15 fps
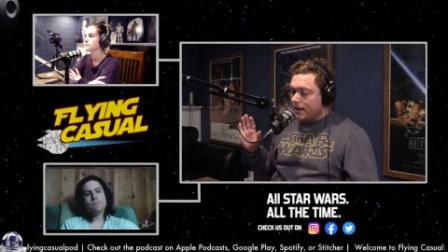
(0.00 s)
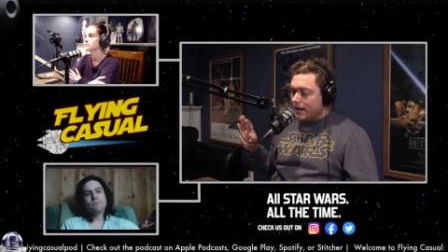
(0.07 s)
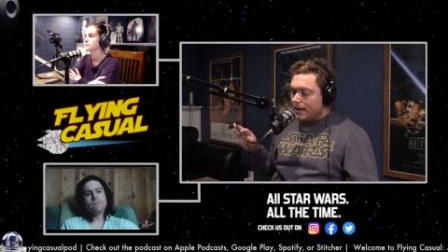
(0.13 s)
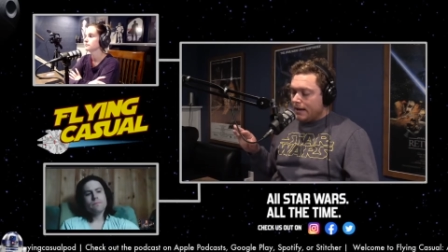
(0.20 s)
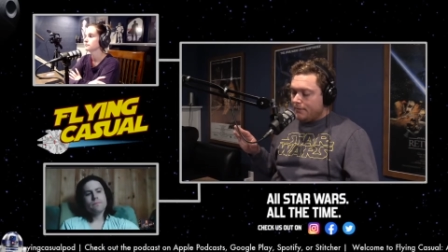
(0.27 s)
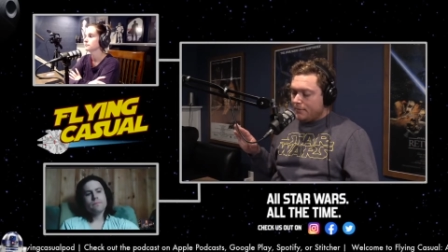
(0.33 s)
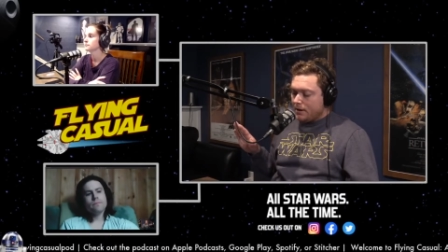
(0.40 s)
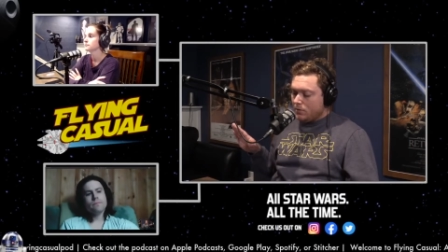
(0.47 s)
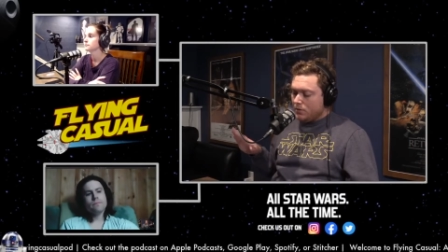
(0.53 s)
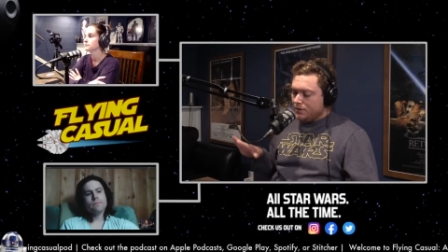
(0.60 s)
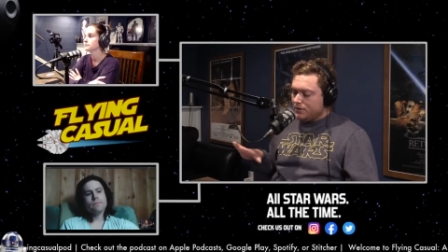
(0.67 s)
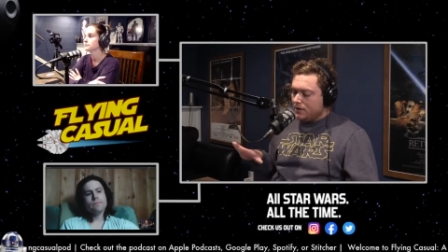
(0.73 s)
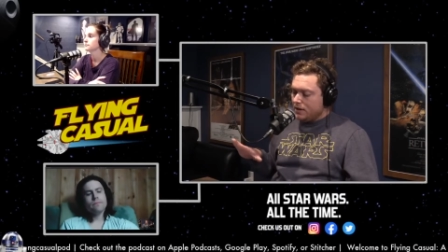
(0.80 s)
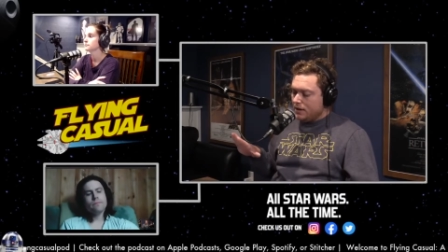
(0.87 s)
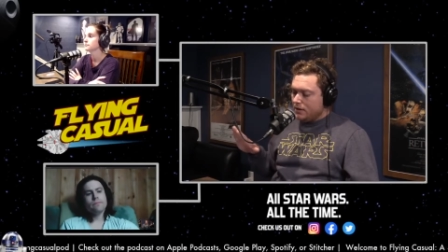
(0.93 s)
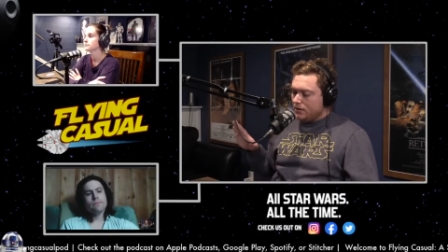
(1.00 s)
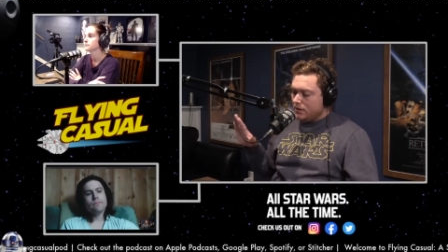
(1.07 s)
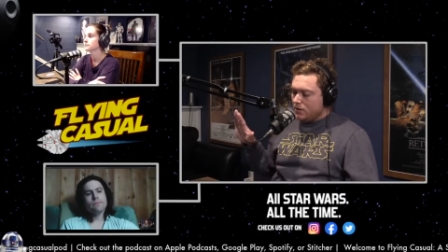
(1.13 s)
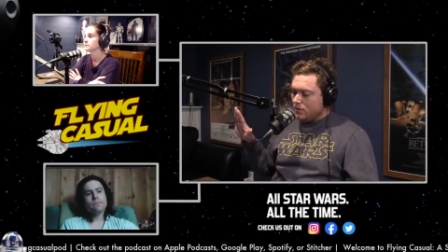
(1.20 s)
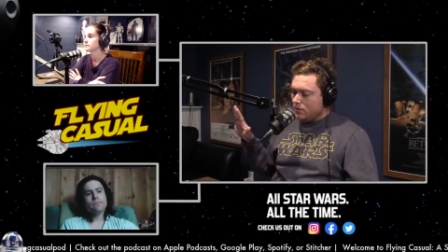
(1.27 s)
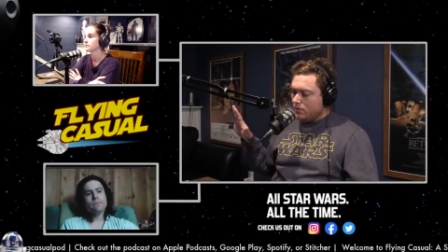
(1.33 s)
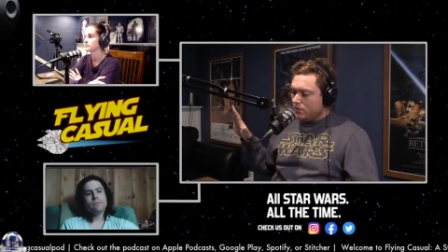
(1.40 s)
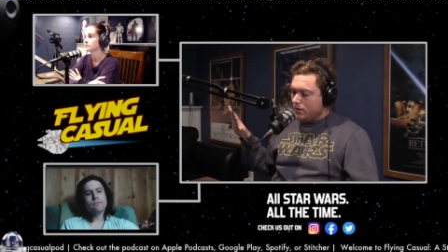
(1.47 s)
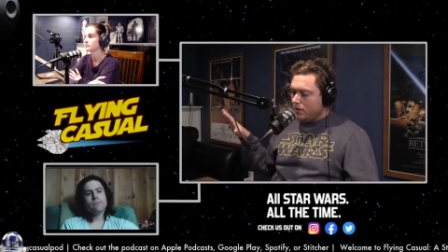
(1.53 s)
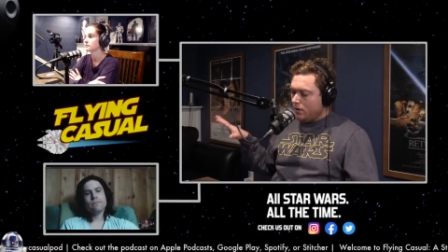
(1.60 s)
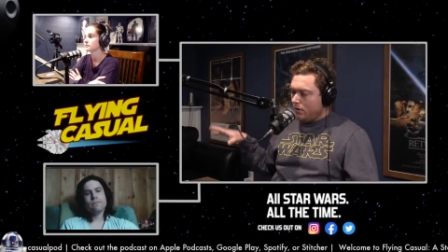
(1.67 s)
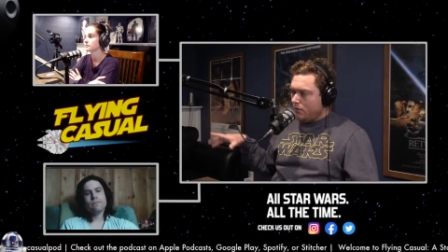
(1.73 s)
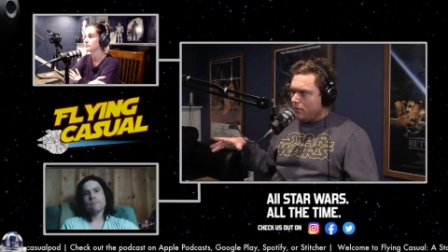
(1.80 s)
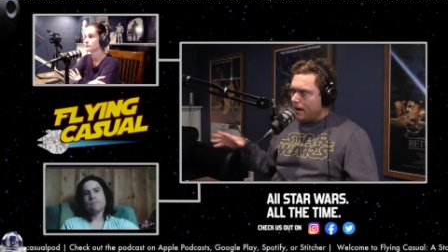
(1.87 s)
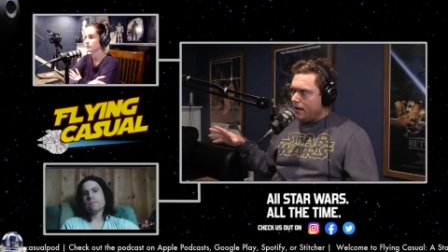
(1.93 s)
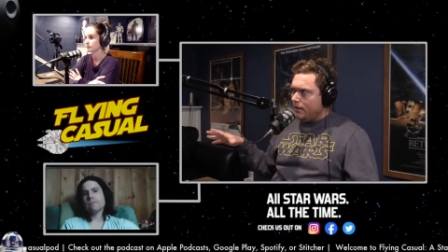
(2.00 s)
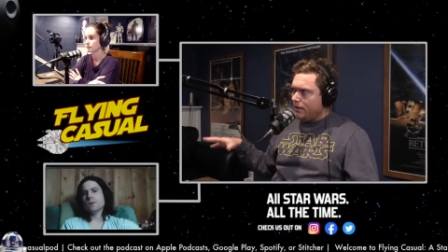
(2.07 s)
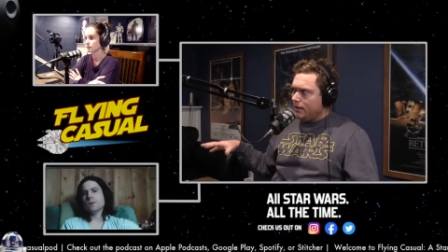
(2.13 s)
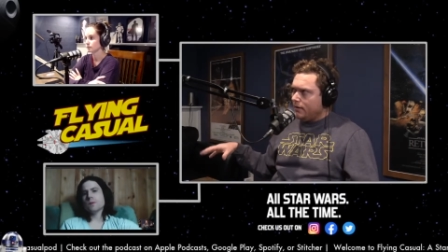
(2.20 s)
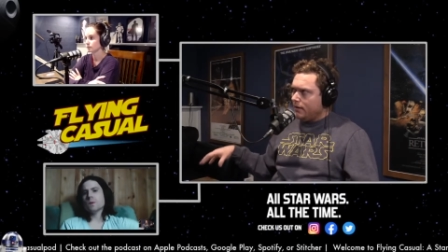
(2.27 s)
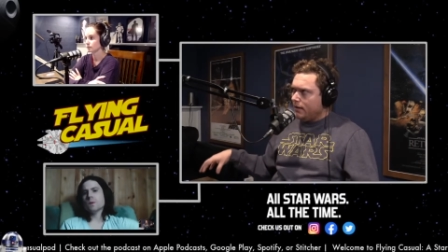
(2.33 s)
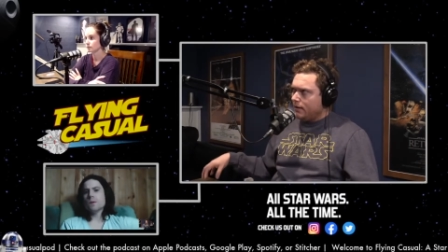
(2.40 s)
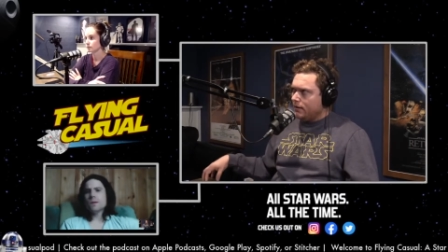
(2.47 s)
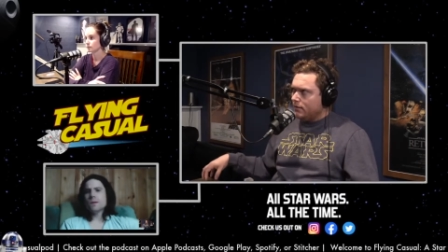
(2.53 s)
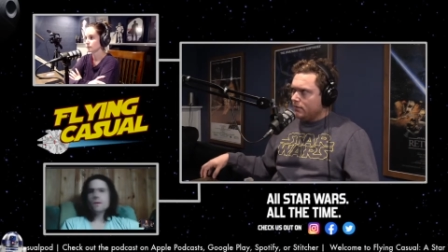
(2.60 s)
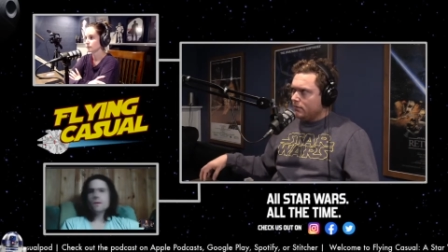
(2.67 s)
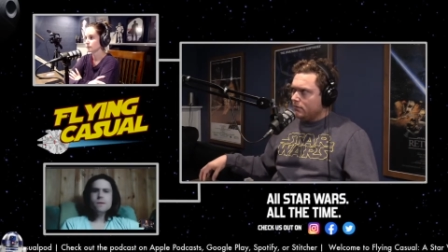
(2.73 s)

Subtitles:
I will say, around, I think,